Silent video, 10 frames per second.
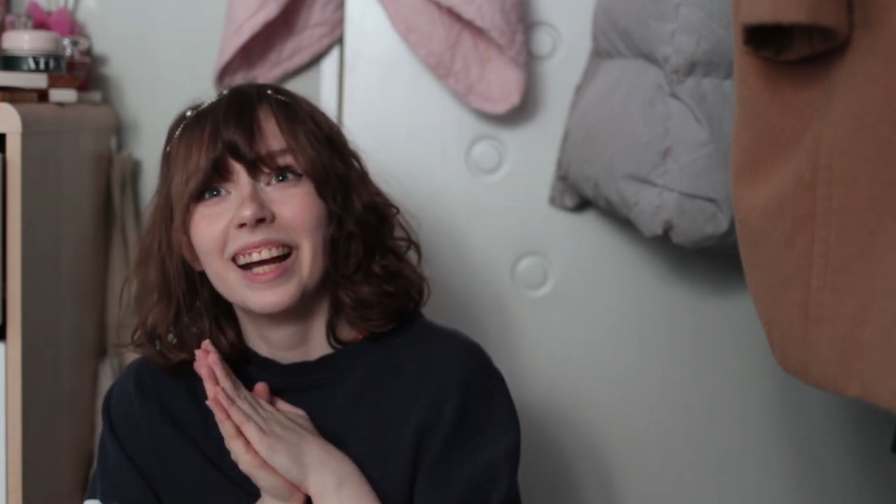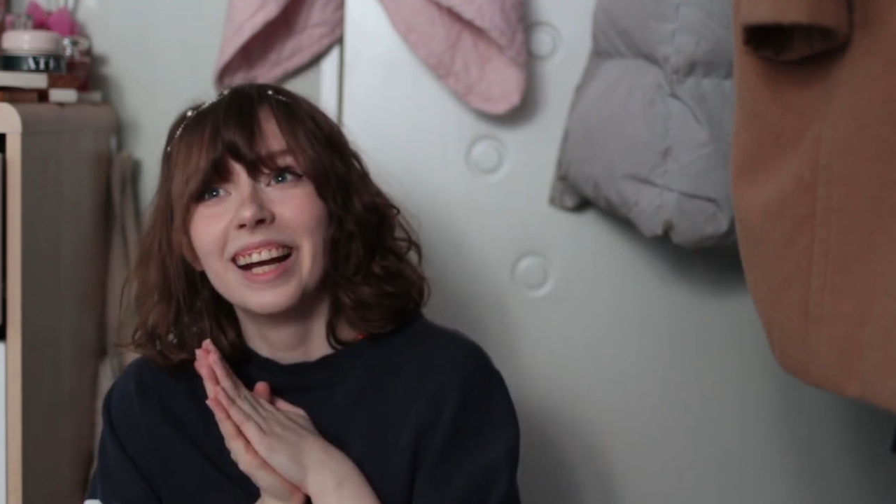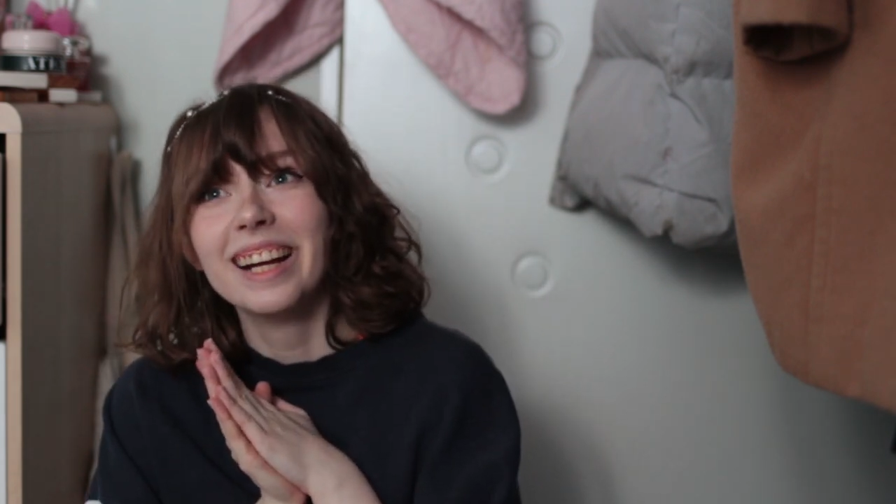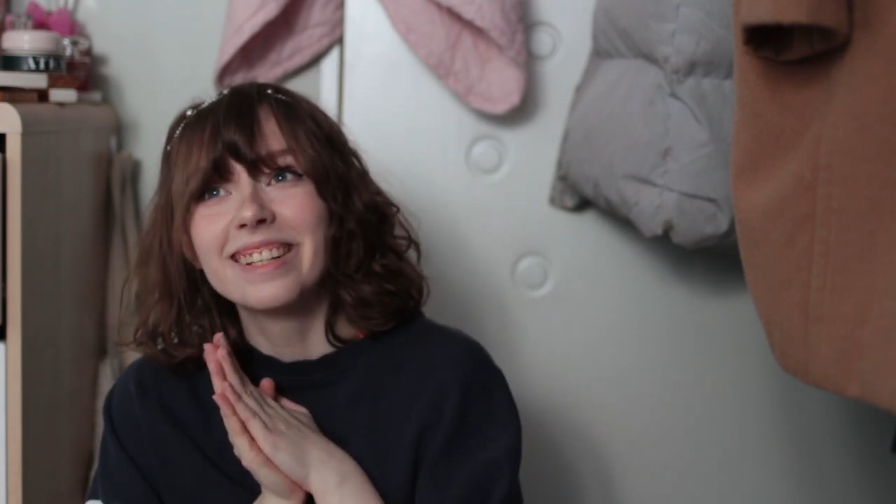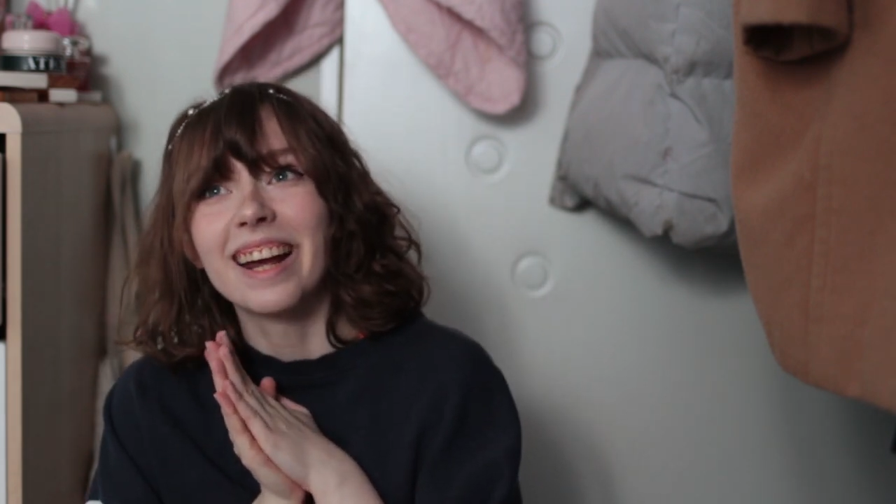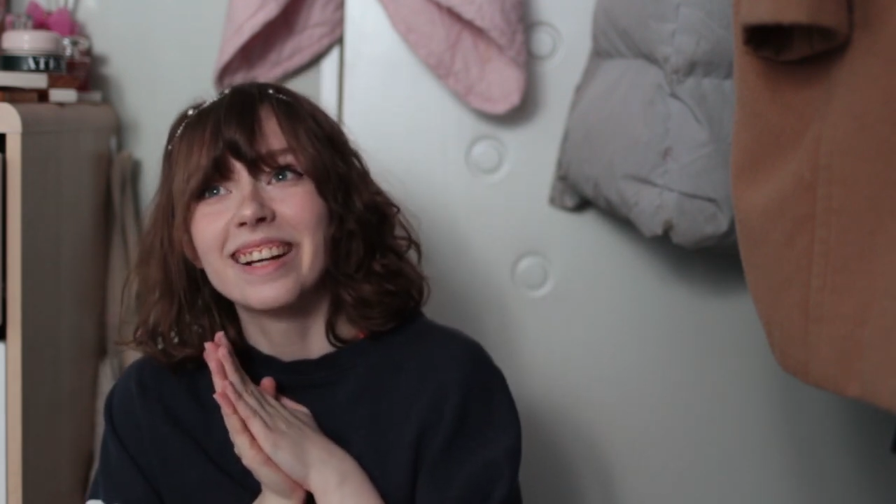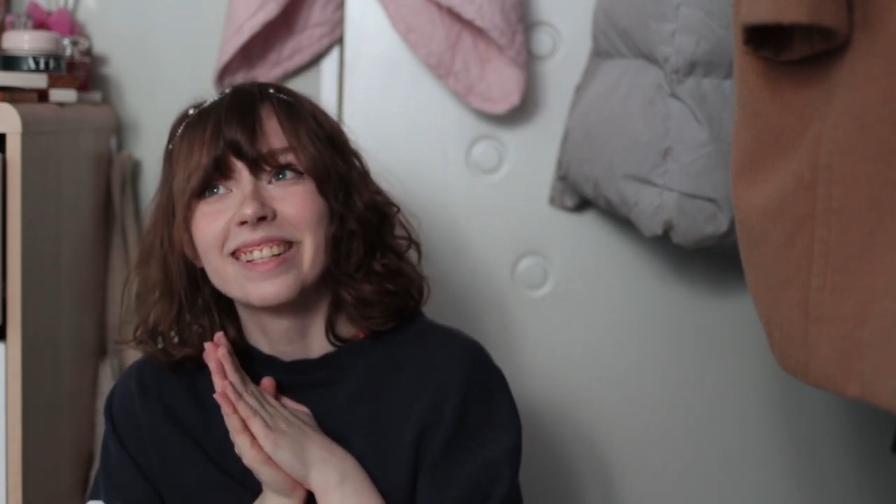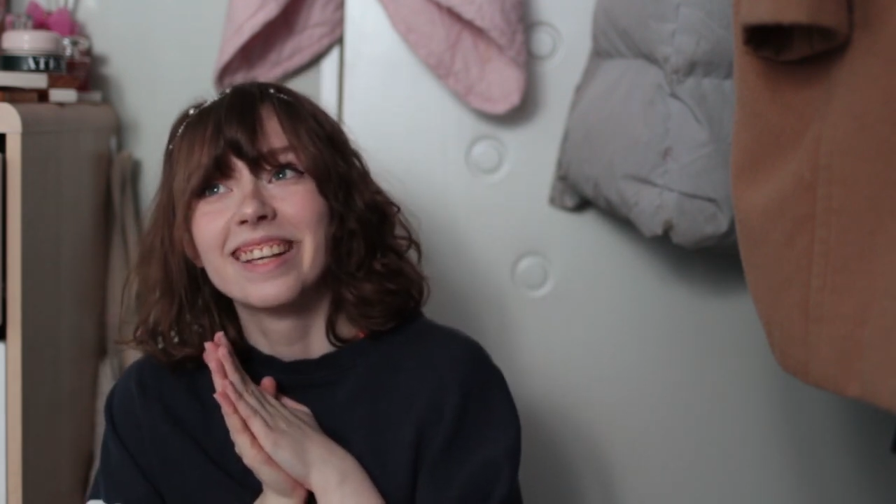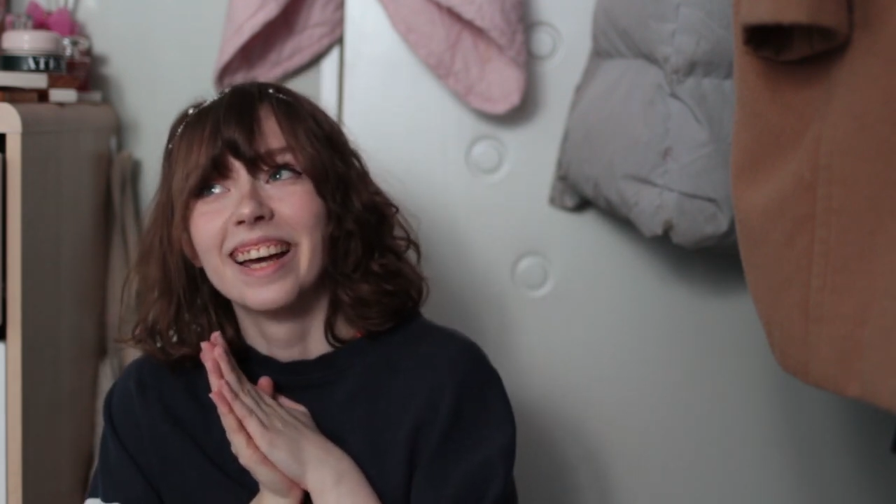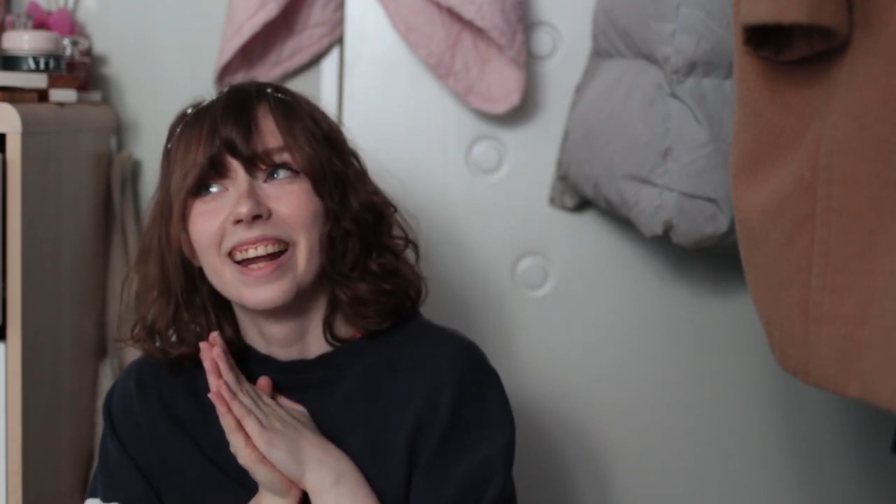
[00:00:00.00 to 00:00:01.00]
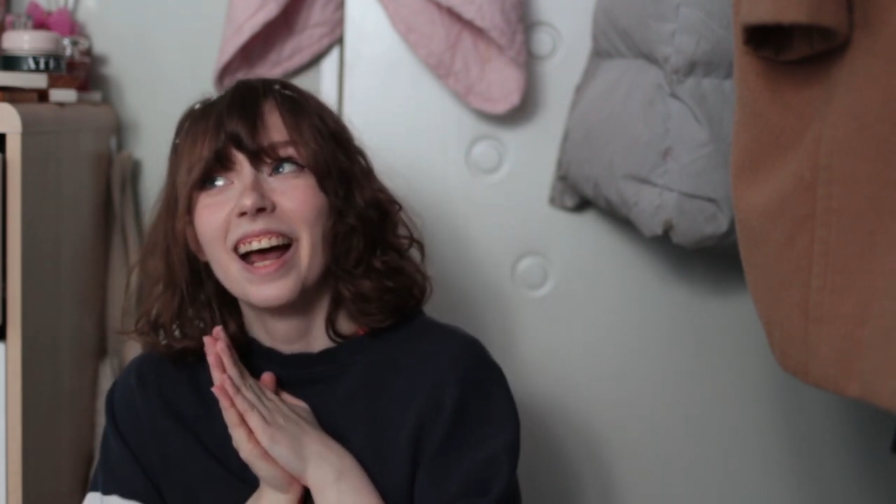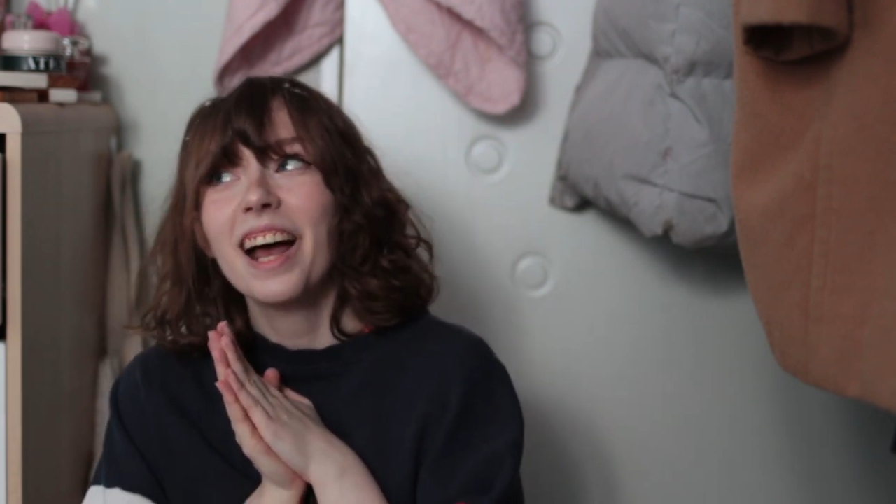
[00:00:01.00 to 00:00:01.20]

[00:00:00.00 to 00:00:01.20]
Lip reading: Jason.